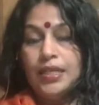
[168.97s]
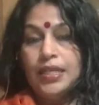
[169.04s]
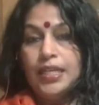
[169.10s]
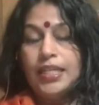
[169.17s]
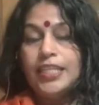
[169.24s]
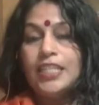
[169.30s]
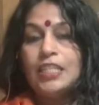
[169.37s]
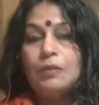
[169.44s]

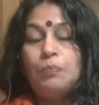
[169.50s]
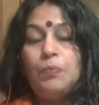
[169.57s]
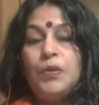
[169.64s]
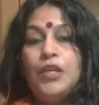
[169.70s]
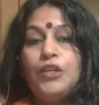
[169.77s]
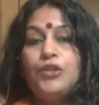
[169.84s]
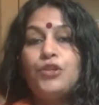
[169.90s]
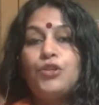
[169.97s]
It
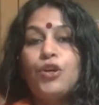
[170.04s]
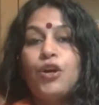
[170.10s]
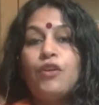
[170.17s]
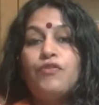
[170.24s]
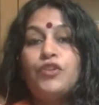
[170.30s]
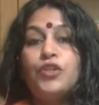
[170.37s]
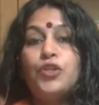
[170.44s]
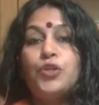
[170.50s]
speaks
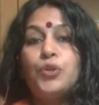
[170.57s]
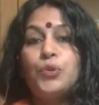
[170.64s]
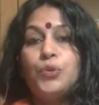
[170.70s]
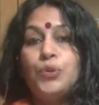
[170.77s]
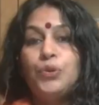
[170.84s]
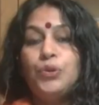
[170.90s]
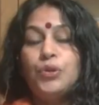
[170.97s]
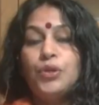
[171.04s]
of a
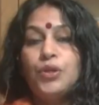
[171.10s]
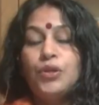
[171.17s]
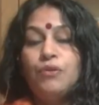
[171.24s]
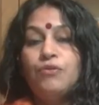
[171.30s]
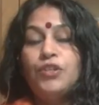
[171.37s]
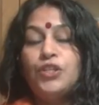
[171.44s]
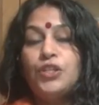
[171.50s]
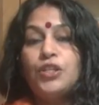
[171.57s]
truth
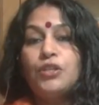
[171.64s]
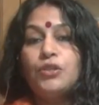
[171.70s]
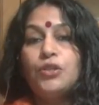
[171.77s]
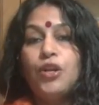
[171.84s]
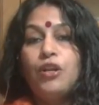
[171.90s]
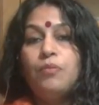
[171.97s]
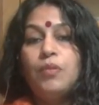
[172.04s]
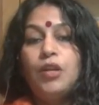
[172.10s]
which does
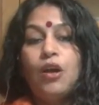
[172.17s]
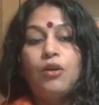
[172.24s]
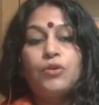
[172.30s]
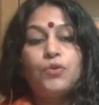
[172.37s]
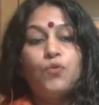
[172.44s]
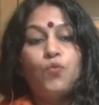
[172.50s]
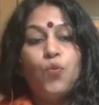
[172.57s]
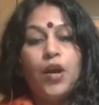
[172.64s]
not belong
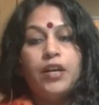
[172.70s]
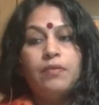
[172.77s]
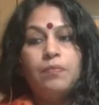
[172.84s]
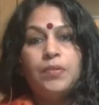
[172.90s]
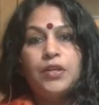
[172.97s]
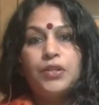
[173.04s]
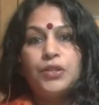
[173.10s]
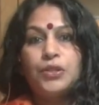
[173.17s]
to one
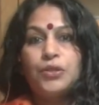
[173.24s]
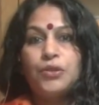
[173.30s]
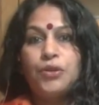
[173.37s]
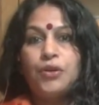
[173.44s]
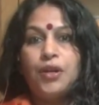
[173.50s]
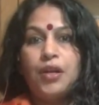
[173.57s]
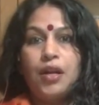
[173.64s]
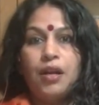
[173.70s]
person
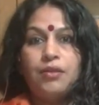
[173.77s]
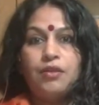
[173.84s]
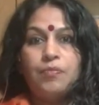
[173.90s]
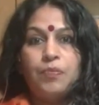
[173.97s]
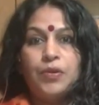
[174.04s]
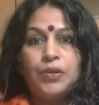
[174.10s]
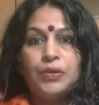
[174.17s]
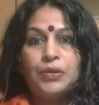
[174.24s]
or another
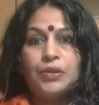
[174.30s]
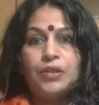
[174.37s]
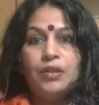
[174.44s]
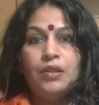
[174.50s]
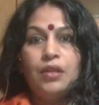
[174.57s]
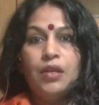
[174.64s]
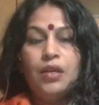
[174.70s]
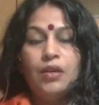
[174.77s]

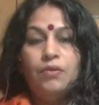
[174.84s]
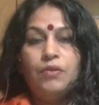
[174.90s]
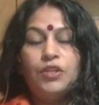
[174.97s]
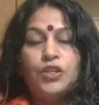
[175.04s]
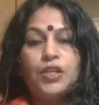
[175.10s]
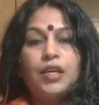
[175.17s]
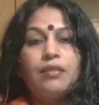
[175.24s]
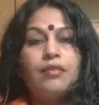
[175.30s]
person,
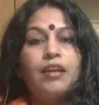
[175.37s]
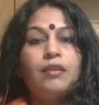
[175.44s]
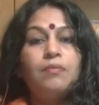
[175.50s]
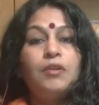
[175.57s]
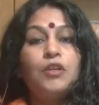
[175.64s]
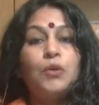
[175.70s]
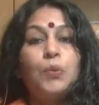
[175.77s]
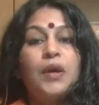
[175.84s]
which can then
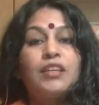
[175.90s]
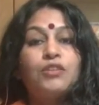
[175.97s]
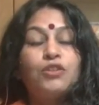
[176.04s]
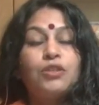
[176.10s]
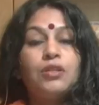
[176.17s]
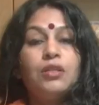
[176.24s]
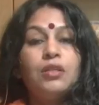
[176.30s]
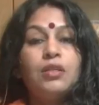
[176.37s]
be
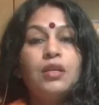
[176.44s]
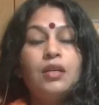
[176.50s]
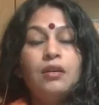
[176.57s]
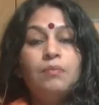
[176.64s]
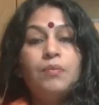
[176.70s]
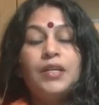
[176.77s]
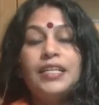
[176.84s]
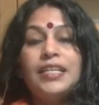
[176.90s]
questioned,
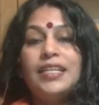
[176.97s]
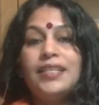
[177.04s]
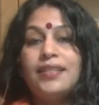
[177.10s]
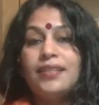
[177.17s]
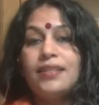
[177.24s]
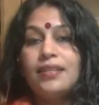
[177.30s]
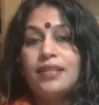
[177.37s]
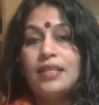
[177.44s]
but it
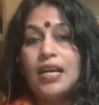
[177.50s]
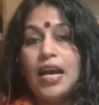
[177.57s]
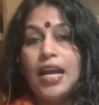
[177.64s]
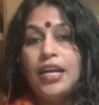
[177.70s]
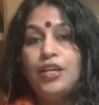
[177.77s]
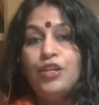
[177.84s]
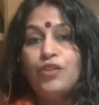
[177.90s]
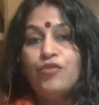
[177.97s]
is the
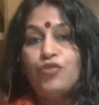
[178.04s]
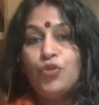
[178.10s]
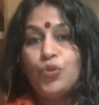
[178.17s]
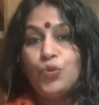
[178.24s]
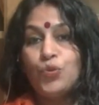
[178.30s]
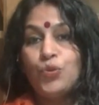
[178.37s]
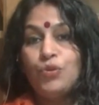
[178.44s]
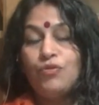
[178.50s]
kind of
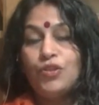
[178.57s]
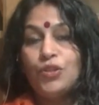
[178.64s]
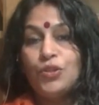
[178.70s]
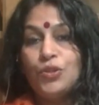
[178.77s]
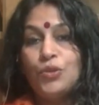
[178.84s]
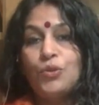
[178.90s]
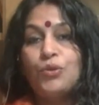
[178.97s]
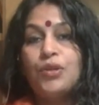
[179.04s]
truth which
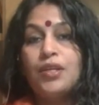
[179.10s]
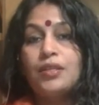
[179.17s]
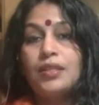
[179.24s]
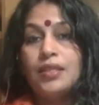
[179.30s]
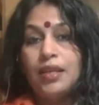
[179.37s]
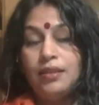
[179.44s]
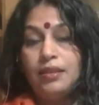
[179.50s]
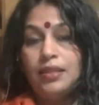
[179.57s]
is known as
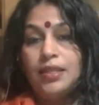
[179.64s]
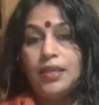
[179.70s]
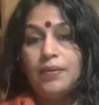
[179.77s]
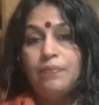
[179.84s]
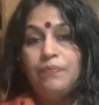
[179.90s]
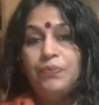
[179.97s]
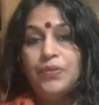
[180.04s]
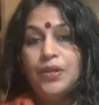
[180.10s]

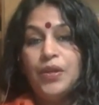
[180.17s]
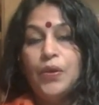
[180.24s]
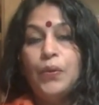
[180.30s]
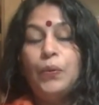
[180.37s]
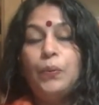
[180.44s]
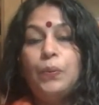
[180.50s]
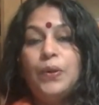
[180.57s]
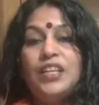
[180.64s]
Satyam,
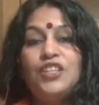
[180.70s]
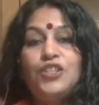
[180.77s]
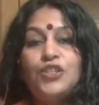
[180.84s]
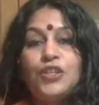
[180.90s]
which